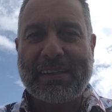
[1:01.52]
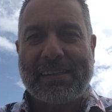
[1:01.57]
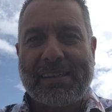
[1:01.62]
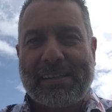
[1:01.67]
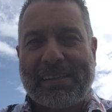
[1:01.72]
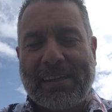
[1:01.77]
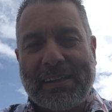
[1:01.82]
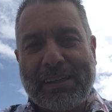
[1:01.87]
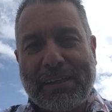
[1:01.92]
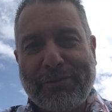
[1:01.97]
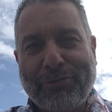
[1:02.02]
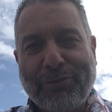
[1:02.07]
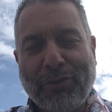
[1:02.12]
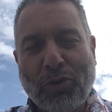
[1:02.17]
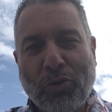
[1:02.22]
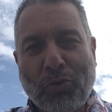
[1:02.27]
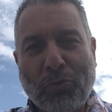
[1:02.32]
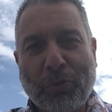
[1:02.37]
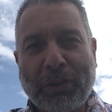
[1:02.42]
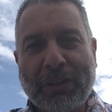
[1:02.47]
as a
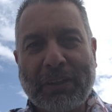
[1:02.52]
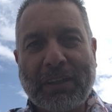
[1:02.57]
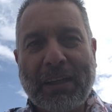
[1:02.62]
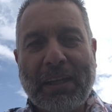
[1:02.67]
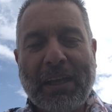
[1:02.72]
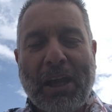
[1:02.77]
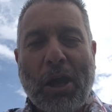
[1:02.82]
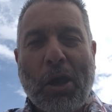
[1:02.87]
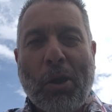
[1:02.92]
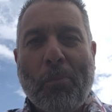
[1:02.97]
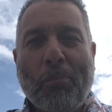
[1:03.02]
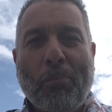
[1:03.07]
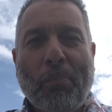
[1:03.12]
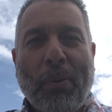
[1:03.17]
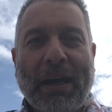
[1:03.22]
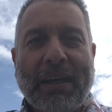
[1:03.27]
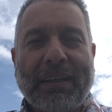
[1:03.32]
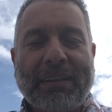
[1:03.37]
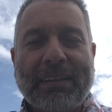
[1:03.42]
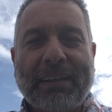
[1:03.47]
centre-forward,
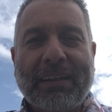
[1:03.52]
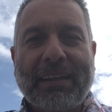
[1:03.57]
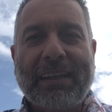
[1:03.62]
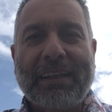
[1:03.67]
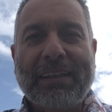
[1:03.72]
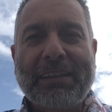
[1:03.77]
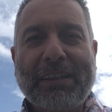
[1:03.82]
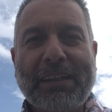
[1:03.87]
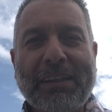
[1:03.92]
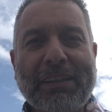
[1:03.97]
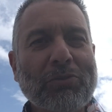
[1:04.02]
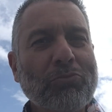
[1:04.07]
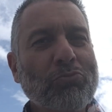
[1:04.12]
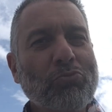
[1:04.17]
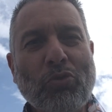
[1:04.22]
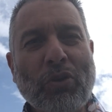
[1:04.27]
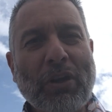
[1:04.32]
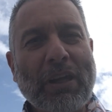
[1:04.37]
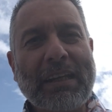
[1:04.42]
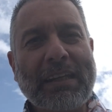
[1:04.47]
but he didn't
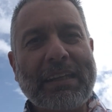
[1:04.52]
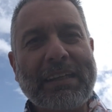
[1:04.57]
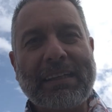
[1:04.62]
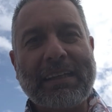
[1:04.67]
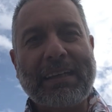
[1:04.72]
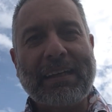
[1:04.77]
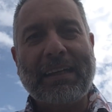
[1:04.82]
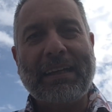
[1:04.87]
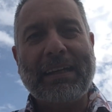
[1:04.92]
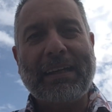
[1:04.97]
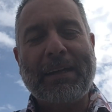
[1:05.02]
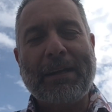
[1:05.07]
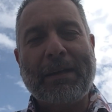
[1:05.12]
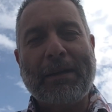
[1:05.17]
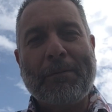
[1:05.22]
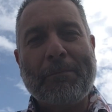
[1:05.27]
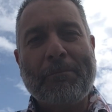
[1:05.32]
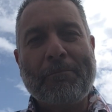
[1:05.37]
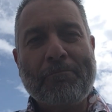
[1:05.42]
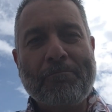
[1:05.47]
really
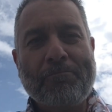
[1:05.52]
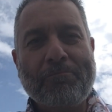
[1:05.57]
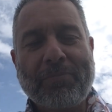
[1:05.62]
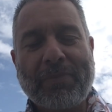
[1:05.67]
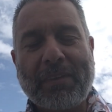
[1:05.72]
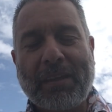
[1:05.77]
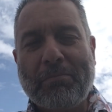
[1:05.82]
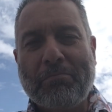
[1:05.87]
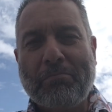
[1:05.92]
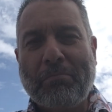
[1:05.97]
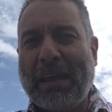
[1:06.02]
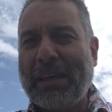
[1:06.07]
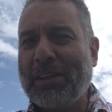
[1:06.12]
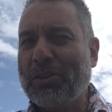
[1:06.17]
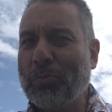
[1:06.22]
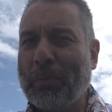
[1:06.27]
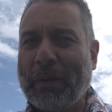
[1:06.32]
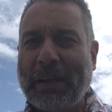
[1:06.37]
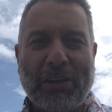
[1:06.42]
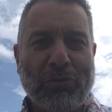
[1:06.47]
make
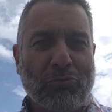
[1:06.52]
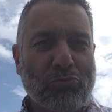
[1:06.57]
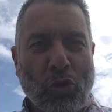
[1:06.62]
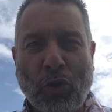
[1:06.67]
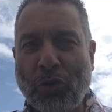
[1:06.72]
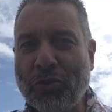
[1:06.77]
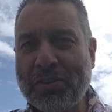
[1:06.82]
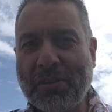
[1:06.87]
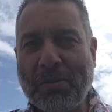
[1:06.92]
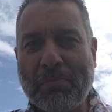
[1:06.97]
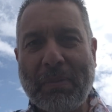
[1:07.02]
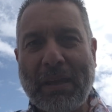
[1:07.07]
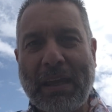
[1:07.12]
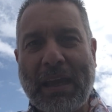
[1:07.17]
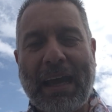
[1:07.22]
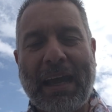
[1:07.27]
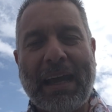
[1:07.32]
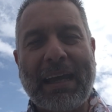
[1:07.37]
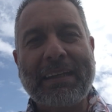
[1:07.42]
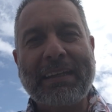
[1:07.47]
too many runs in
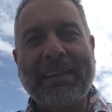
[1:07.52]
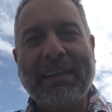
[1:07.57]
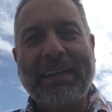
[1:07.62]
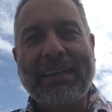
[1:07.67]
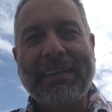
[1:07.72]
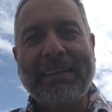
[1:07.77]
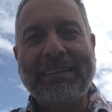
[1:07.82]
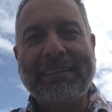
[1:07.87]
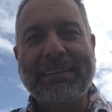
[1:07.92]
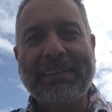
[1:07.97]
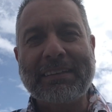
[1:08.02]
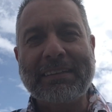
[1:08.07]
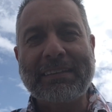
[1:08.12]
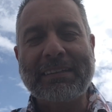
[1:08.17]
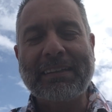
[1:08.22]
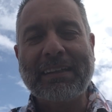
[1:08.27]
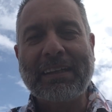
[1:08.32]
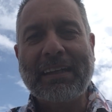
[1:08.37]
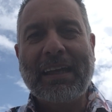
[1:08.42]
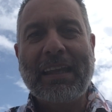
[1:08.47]
behind. He
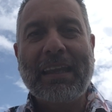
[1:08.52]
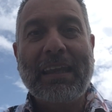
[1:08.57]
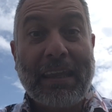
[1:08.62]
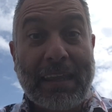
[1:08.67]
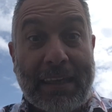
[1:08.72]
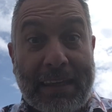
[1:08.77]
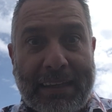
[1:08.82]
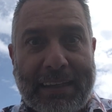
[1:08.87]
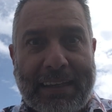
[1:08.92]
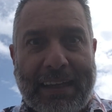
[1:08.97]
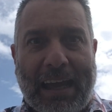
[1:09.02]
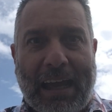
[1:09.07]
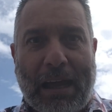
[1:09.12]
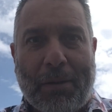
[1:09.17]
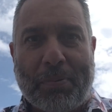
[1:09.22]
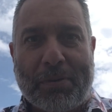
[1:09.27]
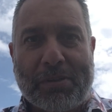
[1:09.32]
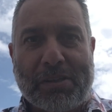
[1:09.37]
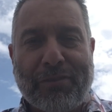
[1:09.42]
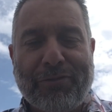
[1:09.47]
didn't link
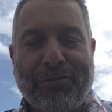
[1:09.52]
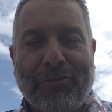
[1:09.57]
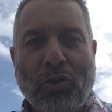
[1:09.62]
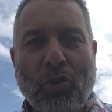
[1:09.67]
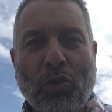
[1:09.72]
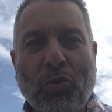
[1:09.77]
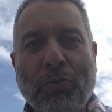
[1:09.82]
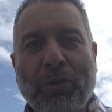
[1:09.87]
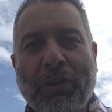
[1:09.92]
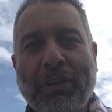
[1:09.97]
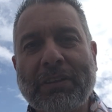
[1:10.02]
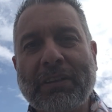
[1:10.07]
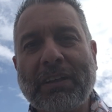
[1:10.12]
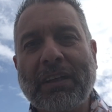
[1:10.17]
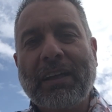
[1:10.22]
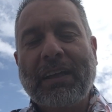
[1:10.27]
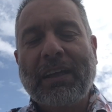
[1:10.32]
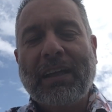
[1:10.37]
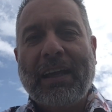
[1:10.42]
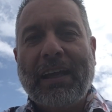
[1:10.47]
up as a forward.
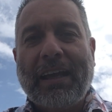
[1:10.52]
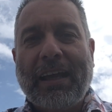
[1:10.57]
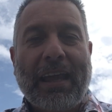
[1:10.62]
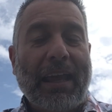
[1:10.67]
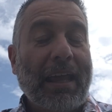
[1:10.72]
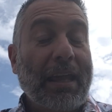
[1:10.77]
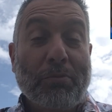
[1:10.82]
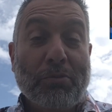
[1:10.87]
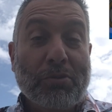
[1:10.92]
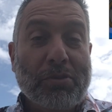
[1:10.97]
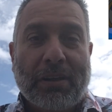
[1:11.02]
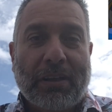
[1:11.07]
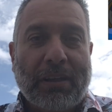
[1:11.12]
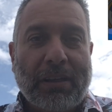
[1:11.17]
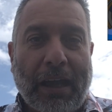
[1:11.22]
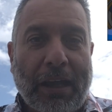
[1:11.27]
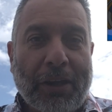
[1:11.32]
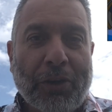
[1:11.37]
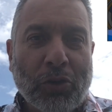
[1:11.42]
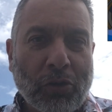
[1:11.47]
It was
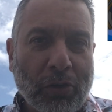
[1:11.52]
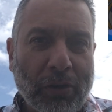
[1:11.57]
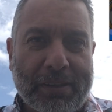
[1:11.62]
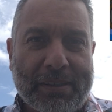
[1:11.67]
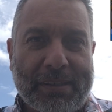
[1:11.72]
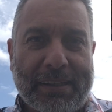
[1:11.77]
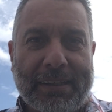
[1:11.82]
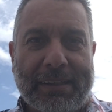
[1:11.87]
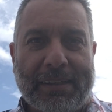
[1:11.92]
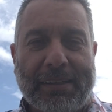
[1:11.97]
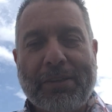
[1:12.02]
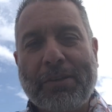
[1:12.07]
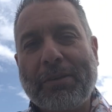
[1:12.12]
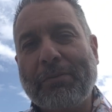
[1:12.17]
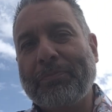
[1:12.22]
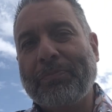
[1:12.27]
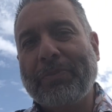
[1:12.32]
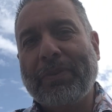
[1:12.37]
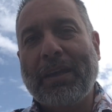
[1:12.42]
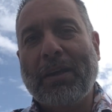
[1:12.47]
a nullity,
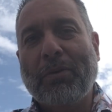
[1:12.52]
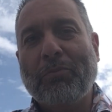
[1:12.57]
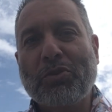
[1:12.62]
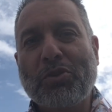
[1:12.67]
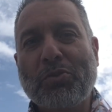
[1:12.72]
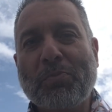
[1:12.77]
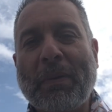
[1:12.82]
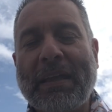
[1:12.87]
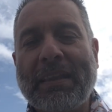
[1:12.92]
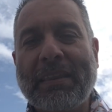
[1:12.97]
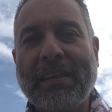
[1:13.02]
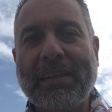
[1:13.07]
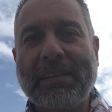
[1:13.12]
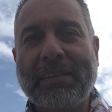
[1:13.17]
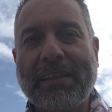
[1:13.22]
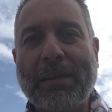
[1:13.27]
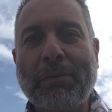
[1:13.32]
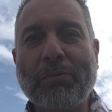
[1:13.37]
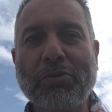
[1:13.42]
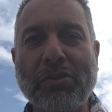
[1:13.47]
which meant
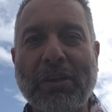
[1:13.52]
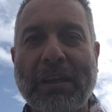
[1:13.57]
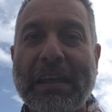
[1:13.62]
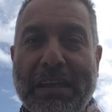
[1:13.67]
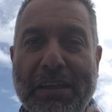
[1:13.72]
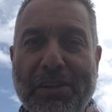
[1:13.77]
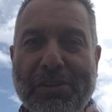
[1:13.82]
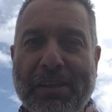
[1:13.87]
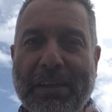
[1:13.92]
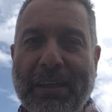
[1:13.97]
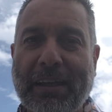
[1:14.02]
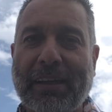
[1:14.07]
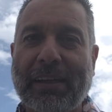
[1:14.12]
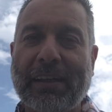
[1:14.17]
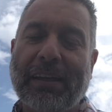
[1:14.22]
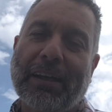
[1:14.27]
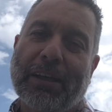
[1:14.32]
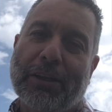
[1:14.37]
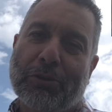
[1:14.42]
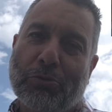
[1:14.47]
that it was easier
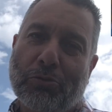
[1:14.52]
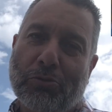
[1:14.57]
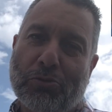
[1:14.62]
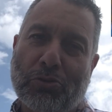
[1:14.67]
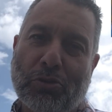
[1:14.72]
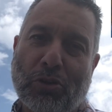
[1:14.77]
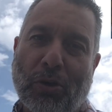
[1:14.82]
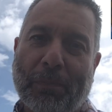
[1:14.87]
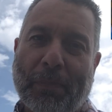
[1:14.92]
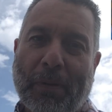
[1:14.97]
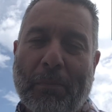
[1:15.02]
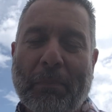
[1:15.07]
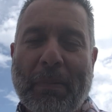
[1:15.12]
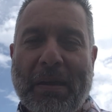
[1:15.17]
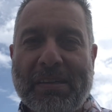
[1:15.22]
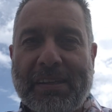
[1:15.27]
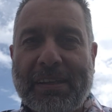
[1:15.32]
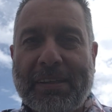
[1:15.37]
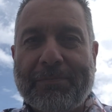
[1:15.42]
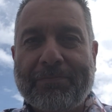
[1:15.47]
to stop
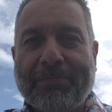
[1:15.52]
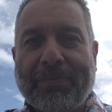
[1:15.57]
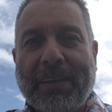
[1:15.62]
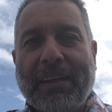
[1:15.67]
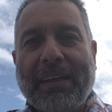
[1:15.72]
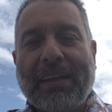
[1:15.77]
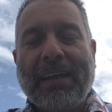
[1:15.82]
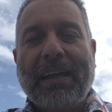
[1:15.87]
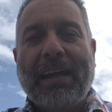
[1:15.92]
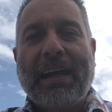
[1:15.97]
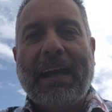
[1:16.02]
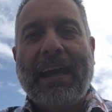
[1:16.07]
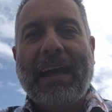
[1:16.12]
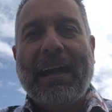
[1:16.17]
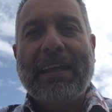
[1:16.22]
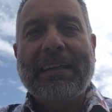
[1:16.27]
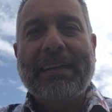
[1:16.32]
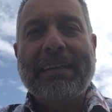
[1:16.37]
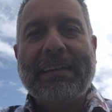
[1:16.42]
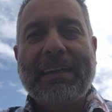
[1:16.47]
Messi.
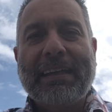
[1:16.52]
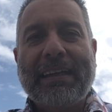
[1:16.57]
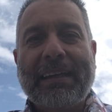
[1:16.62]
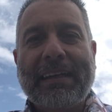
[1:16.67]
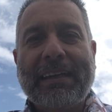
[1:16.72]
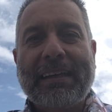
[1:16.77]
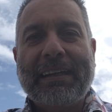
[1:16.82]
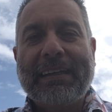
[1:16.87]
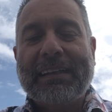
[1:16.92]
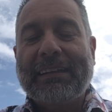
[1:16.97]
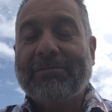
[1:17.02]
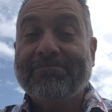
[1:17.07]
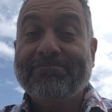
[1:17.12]
And De